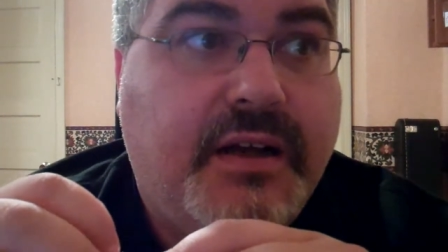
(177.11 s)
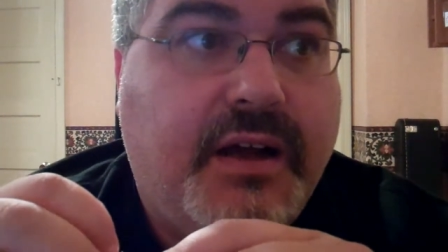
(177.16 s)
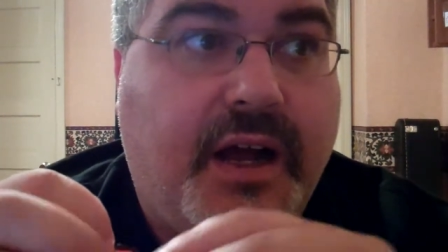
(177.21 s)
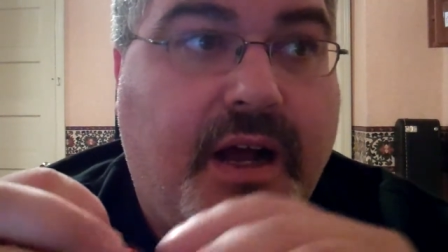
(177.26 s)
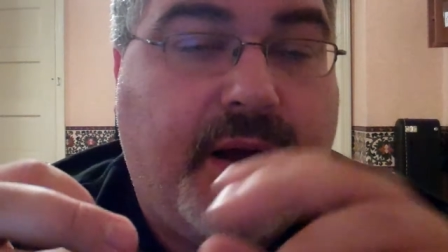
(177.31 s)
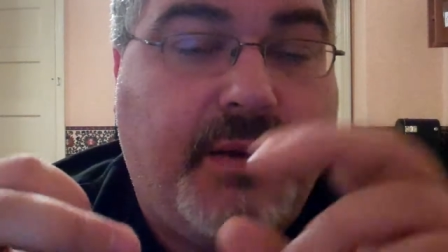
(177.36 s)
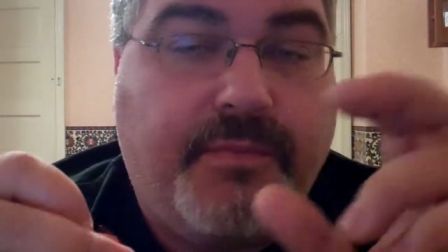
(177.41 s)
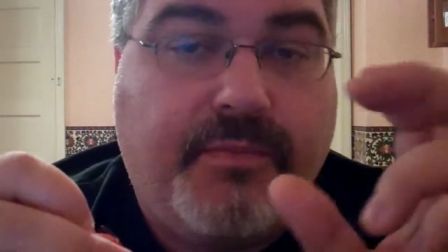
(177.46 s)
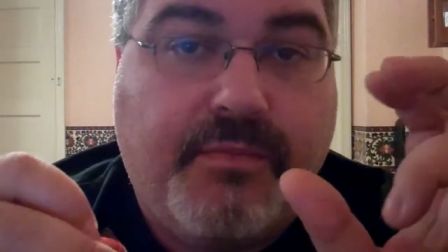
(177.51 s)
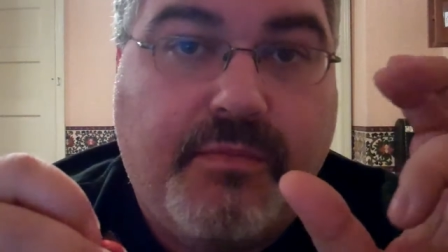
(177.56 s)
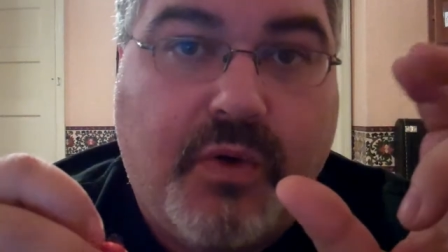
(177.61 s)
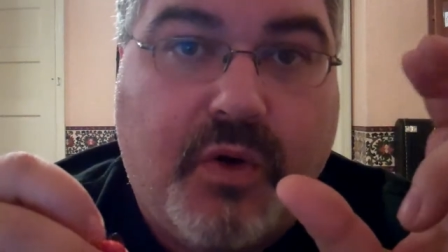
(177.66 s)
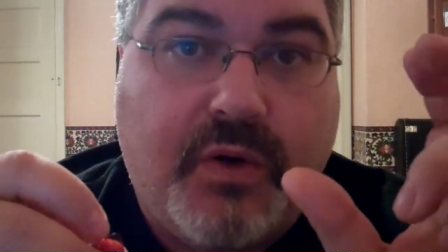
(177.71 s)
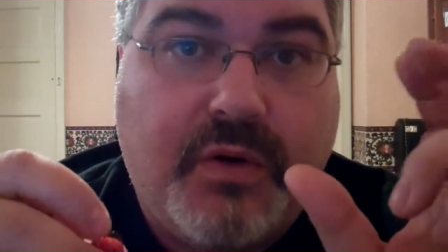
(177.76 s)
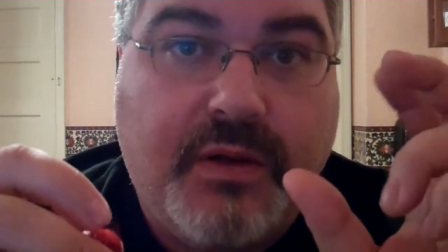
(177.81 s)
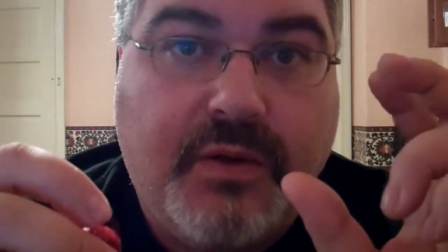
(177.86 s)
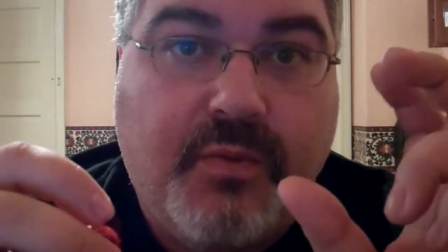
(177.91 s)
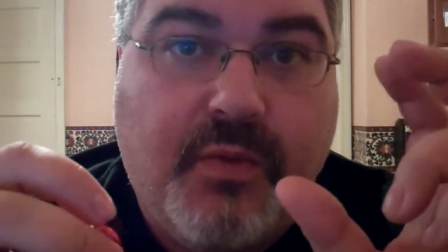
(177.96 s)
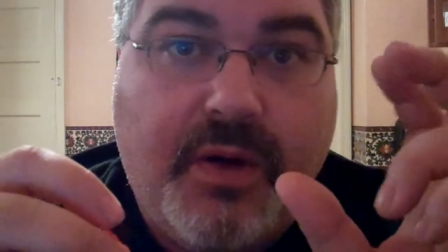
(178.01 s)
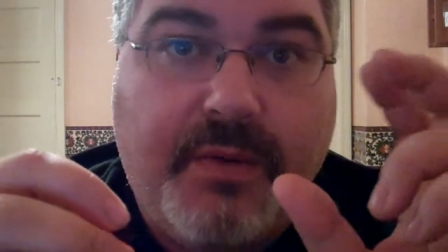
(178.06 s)
uh,
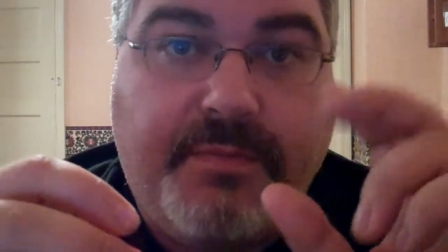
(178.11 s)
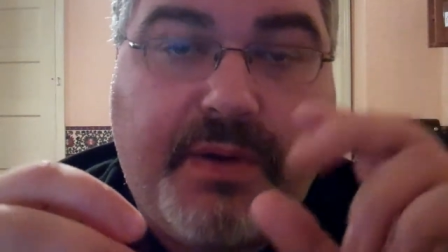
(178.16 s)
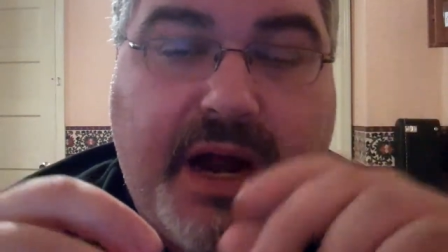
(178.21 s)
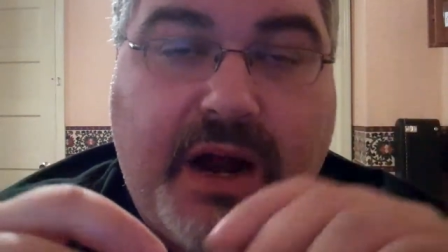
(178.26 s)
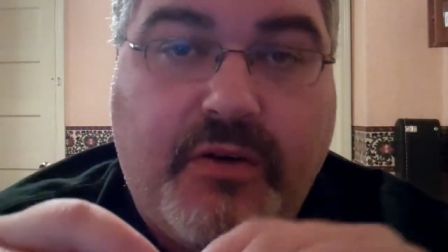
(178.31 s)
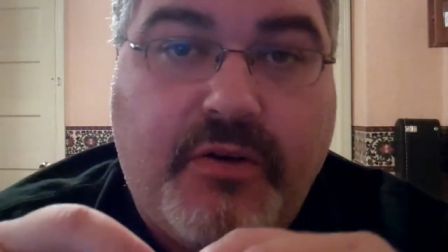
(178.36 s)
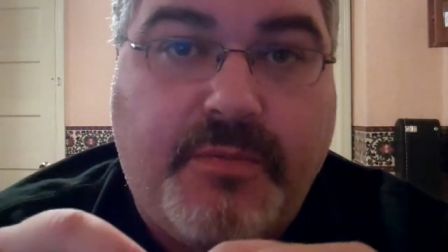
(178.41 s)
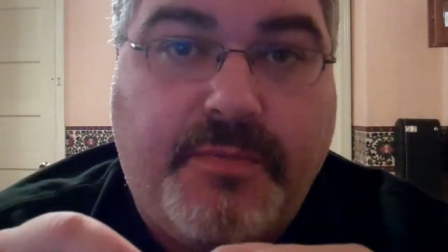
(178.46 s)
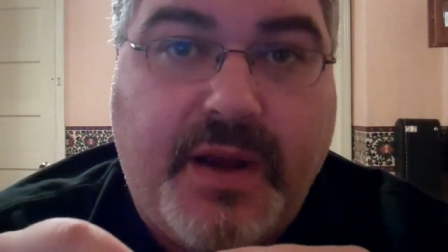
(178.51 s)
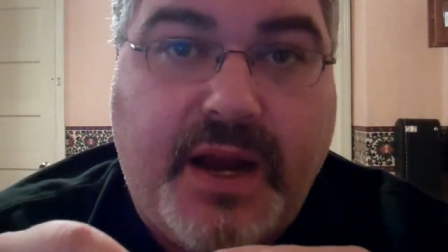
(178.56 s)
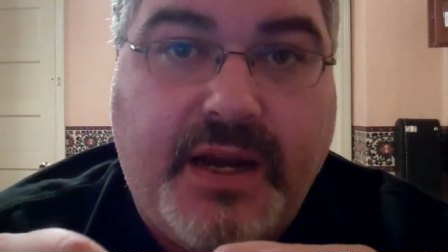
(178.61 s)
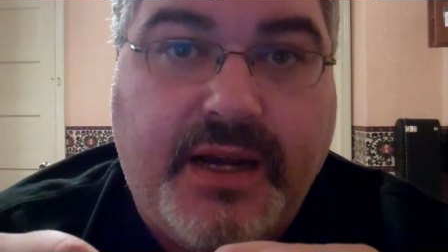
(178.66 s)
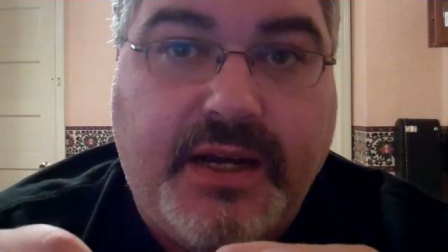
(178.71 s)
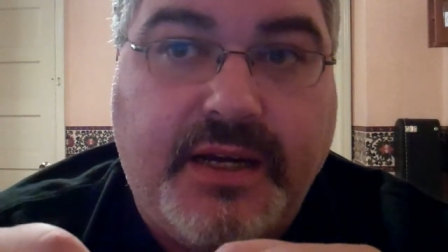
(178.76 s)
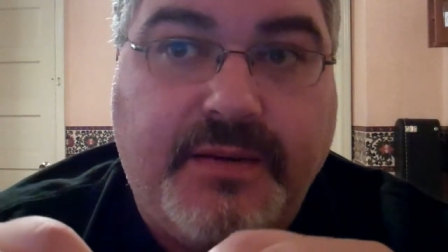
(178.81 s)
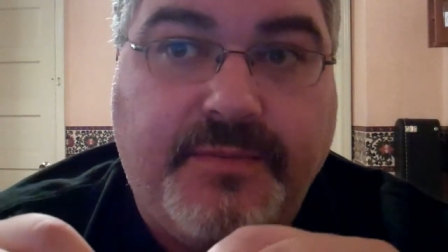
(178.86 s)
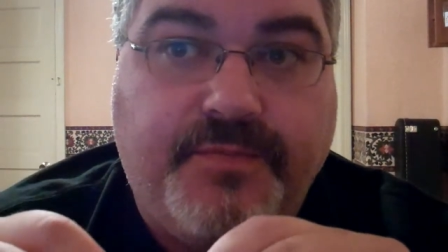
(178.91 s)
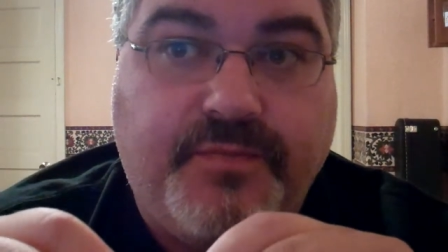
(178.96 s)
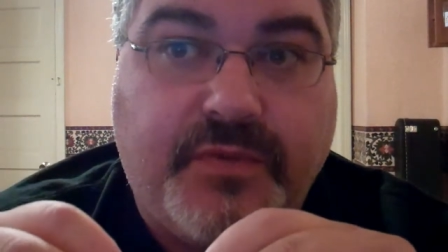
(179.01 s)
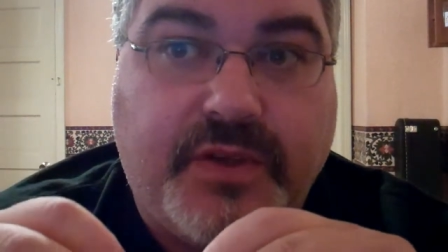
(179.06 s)
more than one power pendant